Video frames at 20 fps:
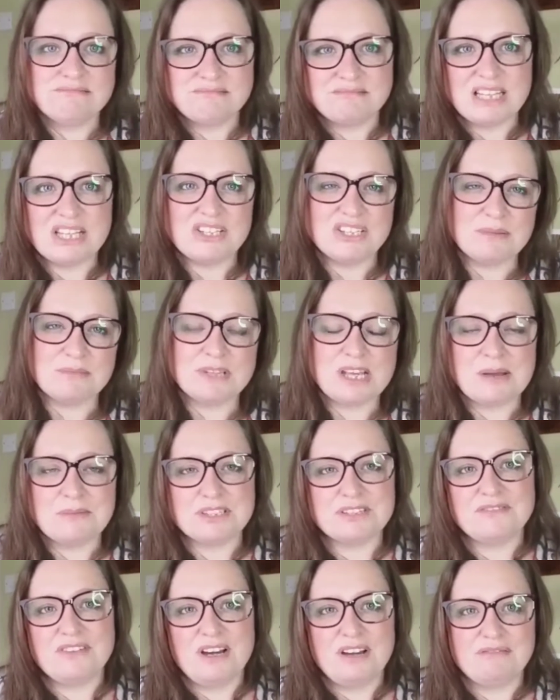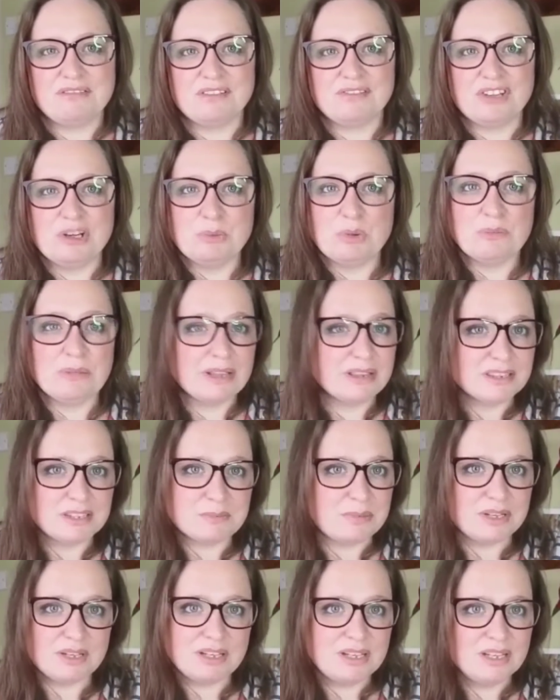They sometimes survive for a few more months,
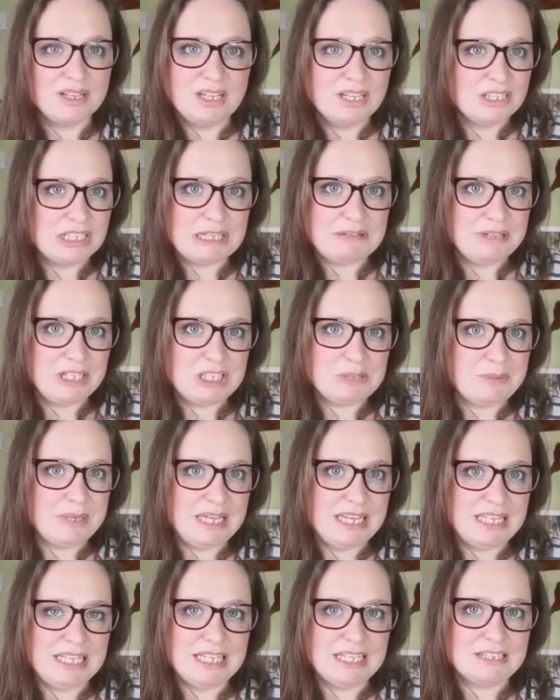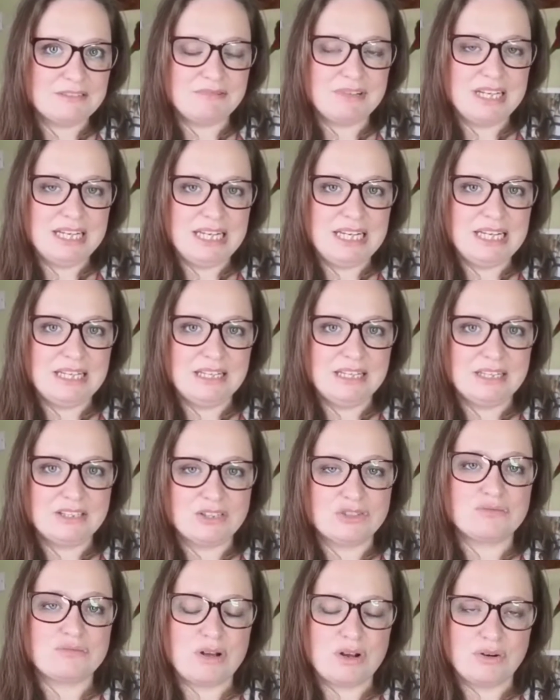but generally speaking, it's
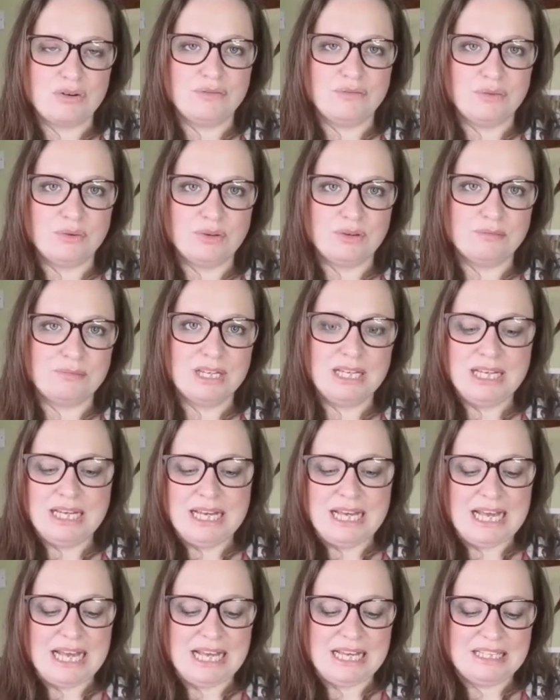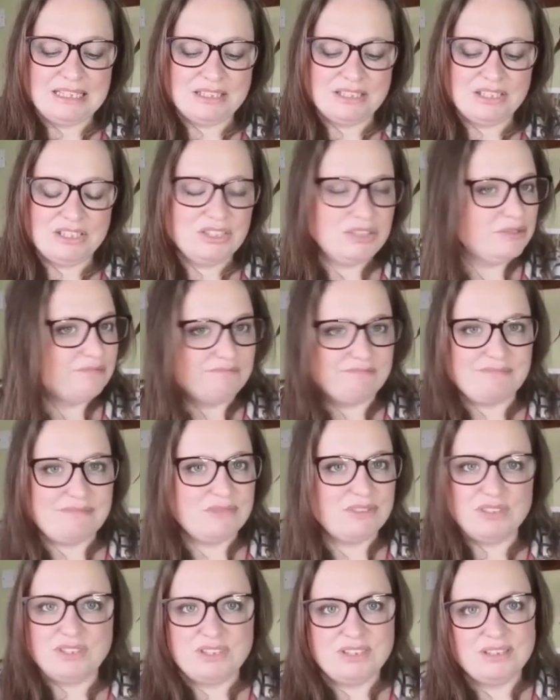a struggle for them. And
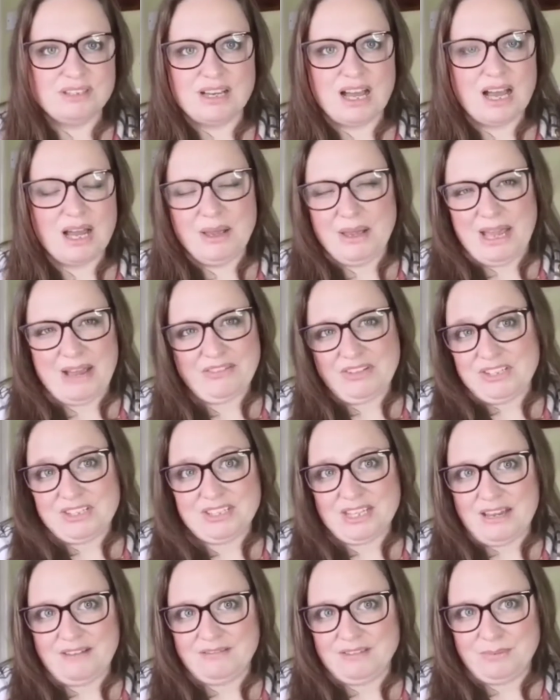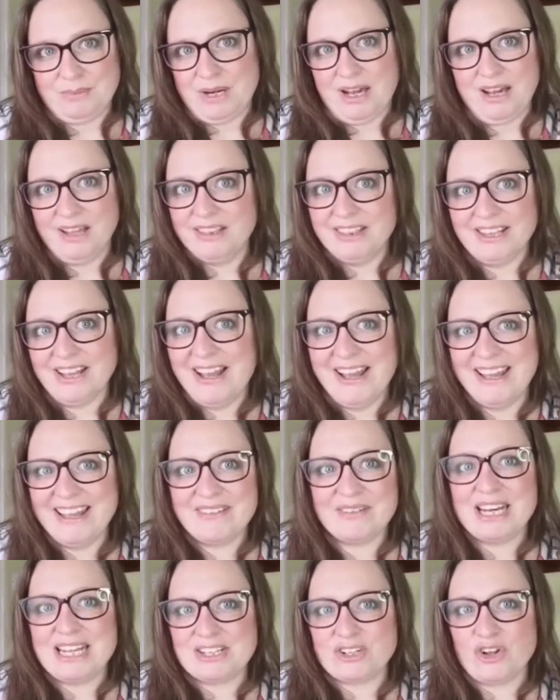I haven't saved a plant
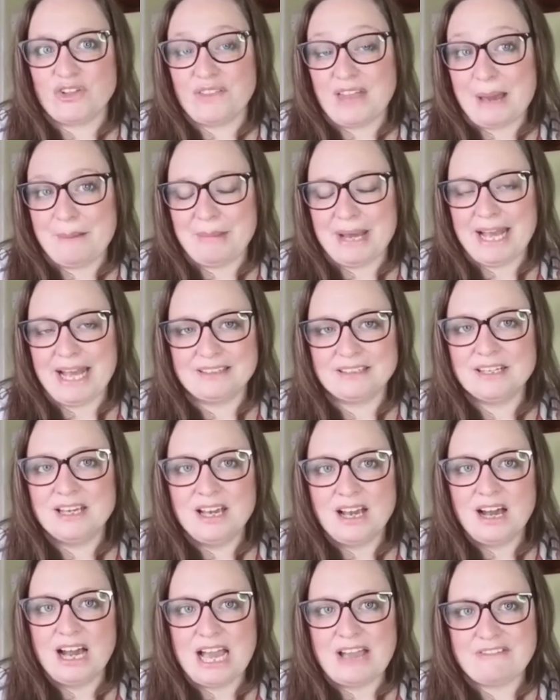when it got that bad. I